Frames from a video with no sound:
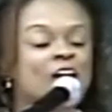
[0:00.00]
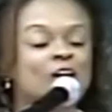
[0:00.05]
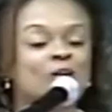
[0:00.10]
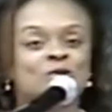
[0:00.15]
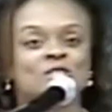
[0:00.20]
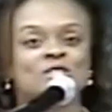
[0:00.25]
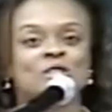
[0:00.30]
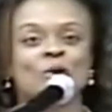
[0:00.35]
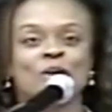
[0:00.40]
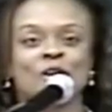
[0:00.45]

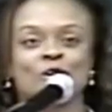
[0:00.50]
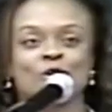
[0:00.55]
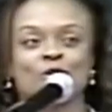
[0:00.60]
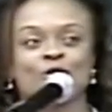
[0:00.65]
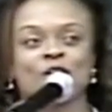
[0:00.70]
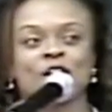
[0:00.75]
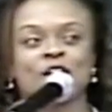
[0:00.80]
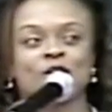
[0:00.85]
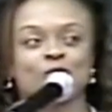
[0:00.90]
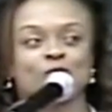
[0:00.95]
I am so
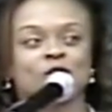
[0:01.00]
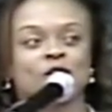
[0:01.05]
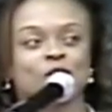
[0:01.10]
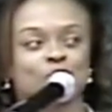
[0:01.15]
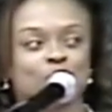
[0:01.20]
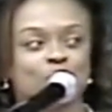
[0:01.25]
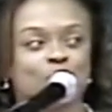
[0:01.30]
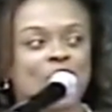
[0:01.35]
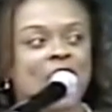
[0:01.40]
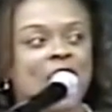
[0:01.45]

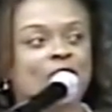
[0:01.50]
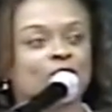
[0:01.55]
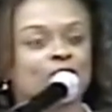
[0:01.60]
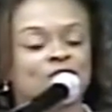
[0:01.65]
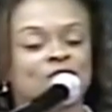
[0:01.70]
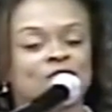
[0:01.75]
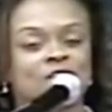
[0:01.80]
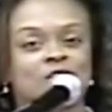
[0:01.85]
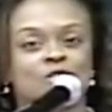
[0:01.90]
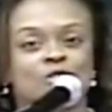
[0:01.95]
incredibly
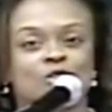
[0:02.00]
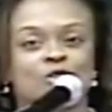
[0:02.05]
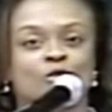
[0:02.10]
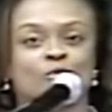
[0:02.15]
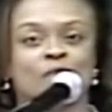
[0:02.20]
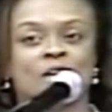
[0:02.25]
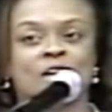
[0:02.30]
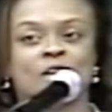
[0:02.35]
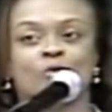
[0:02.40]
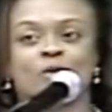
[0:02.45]
proud of these
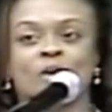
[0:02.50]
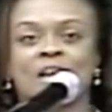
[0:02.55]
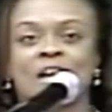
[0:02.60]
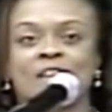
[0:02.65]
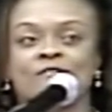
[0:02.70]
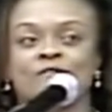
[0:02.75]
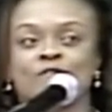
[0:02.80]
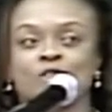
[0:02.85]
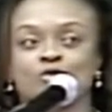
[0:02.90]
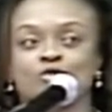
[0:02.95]
young men.
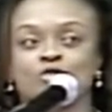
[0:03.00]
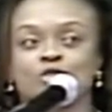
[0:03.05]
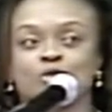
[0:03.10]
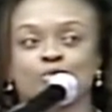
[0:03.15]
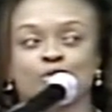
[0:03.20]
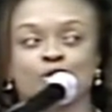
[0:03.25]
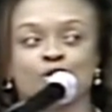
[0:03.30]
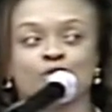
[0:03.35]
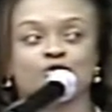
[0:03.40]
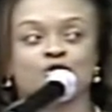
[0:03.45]
When I
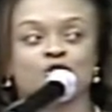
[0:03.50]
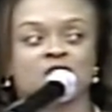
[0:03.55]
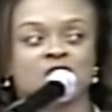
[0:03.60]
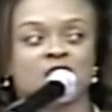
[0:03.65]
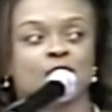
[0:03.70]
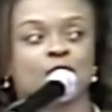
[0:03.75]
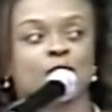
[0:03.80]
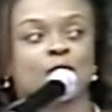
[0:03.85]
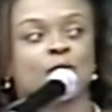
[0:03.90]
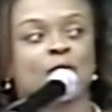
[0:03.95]
first
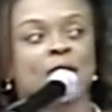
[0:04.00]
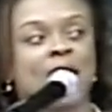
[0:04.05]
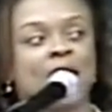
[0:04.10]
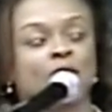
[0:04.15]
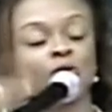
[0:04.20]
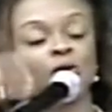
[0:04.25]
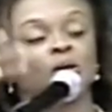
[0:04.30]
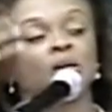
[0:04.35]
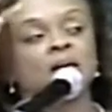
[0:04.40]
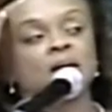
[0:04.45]
approached them
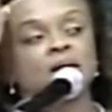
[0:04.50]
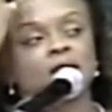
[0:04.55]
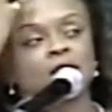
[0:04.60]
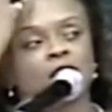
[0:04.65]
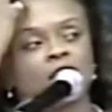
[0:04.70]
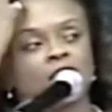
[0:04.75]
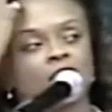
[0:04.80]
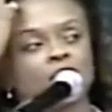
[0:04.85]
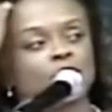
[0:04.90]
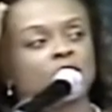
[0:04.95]
about
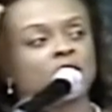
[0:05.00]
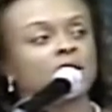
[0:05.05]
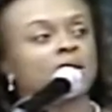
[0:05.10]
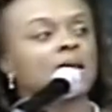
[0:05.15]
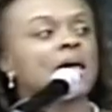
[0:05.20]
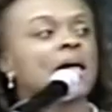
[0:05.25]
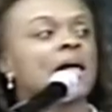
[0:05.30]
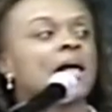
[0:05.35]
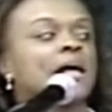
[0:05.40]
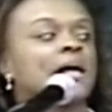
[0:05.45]

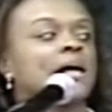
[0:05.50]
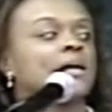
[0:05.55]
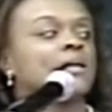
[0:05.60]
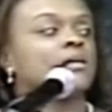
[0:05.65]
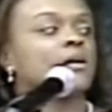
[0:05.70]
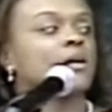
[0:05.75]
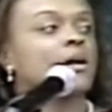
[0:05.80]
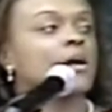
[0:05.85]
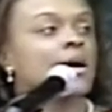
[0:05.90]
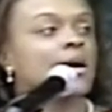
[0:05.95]
coming
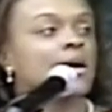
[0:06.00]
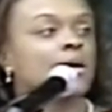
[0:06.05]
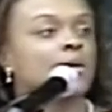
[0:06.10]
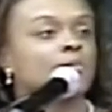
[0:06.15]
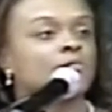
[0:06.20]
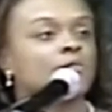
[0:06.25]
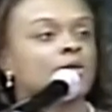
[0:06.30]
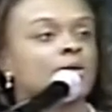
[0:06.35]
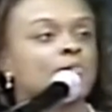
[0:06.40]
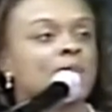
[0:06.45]

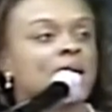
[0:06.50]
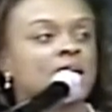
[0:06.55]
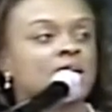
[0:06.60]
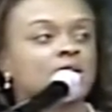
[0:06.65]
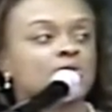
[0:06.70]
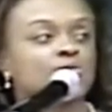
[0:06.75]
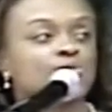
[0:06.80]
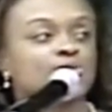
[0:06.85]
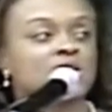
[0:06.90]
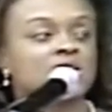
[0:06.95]
and
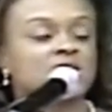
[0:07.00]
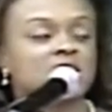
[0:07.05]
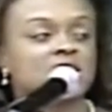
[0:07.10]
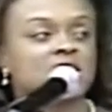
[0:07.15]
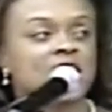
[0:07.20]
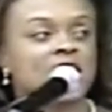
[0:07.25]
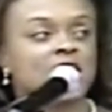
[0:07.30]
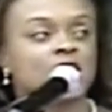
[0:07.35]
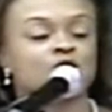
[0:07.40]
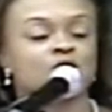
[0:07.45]
making
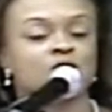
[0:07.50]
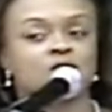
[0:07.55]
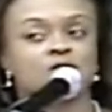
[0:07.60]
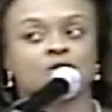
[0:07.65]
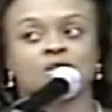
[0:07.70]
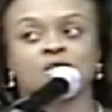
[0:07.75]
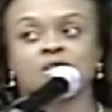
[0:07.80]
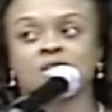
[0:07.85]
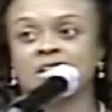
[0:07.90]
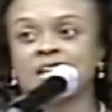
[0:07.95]

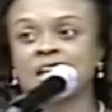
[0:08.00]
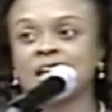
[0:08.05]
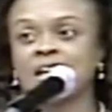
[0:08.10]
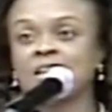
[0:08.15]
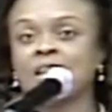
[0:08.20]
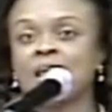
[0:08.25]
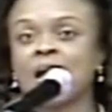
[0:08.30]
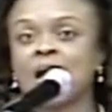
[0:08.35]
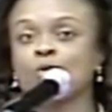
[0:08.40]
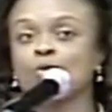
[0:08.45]
presentations on
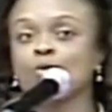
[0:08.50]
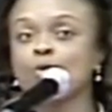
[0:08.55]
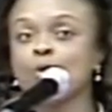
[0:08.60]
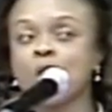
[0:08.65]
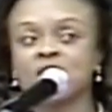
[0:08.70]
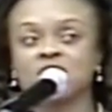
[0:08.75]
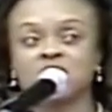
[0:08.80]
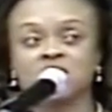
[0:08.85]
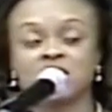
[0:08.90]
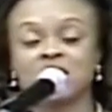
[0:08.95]
today, not
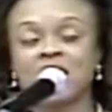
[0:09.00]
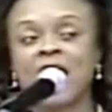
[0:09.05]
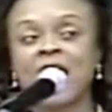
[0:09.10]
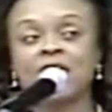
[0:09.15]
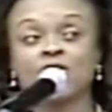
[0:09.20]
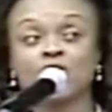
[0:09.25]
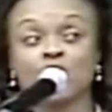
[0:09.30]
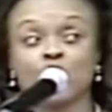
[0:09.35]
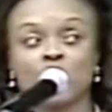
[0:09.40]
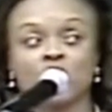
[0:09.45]
once
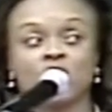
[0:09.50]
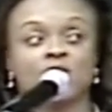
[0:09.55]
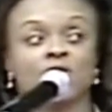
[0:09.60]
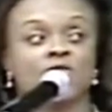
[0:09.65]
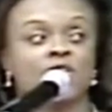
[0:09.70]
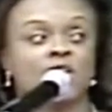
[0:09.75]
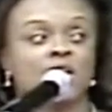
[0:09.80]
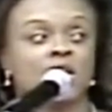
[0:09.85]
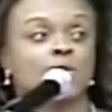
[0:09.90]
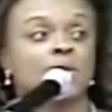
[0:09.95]
did either
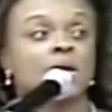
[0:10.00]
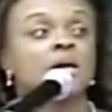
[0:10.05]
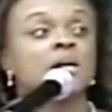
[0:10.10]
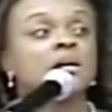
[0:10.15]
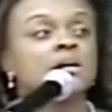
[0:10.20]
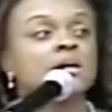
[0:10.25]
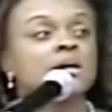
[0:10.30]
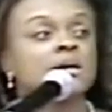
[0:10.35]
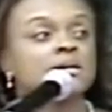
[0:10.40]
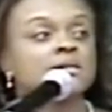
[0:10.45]
one of
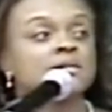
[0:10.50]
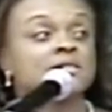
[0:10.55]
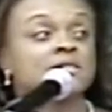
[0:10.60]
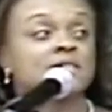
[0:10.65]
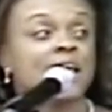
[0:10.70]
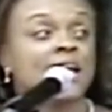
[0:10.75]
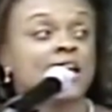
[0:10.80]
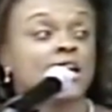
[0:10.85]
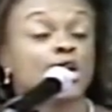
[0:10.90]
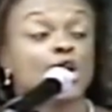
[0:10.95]
them
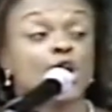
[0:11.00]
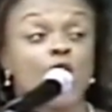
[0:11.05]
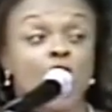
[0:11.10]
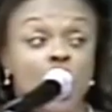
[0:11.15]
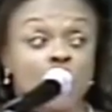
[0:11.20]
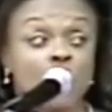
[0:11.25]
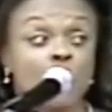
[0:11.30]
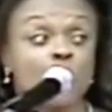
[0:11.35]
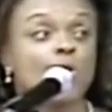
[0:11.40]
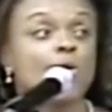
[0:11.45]
say
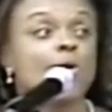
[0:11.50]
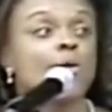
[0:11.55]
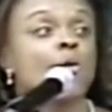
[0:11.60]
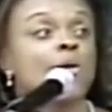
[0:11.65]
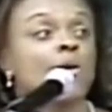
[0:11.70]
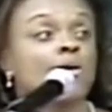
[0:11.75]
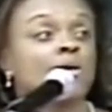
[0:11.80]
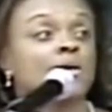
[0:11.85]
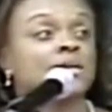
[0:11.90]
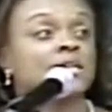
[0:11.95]
no
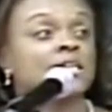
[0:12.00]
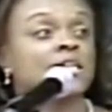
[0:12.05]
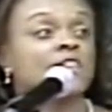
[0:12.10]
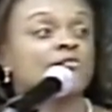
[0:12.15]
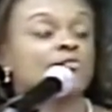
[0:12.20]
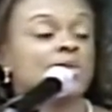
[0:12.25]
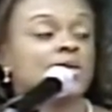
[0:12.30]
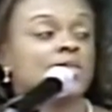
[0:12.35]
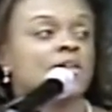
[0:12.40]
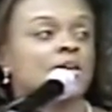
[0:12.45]
or
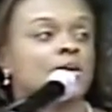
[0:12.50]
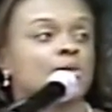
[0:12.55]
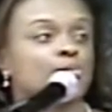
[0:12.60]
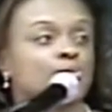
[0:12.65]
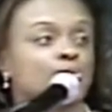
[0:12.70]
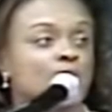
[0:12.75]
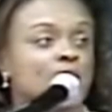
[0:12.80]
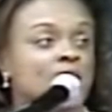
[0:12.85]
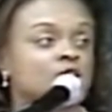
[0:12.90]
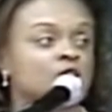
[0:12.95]
give me
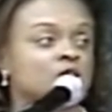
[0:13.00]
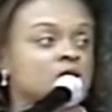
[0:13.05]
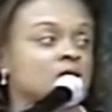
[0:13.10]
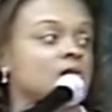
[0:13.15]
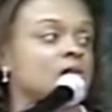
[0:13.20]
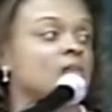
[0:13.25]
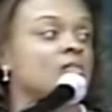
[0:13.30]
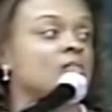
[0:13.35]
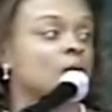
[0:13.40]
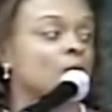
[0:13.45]
the
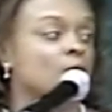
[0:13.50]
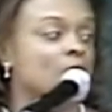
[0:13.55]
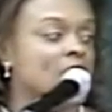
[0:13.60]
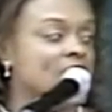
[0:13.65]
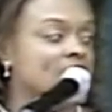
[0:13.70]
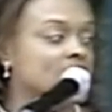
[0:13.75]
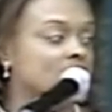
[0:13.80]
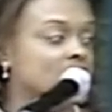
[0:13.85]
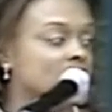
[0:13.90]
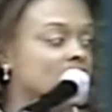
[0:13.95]
impression that
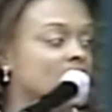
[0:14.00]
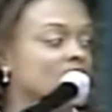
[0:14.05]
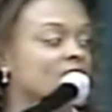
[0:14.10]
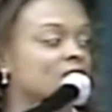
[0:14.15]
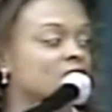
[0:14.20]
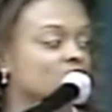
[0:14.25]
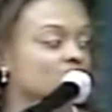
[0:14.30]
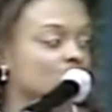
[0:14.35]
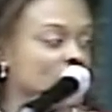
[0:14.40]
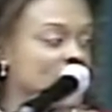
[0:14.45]
they were
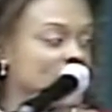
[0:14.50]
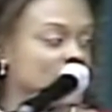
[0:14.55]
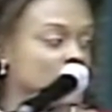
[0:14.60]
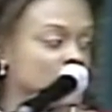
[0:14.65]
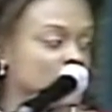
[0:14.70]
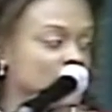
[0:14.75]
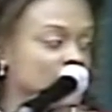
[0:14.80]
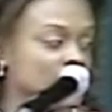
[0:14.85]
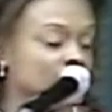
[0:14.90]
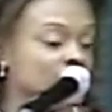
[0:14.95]
headed in that
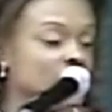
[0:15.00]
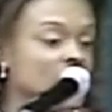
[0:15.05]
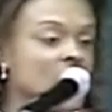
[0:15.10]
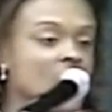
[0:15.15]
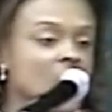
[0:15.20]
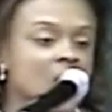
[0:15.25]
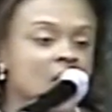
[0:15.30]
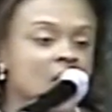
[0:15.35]
direction.